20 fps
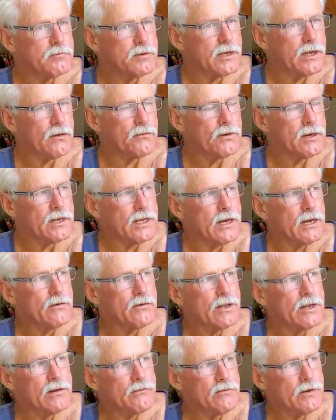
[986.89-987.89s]
but I went out
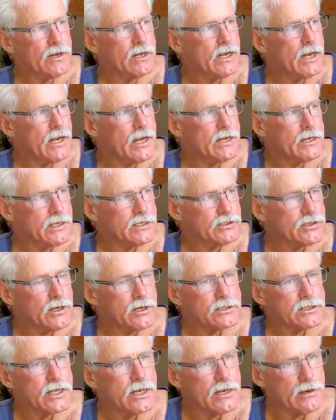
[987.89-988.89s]
every day and I
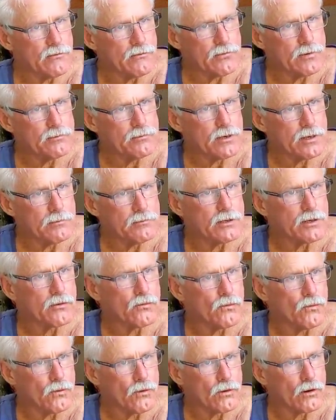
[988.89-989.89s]
talked to every public
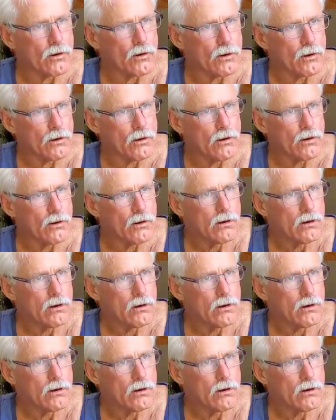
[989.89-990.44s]
worker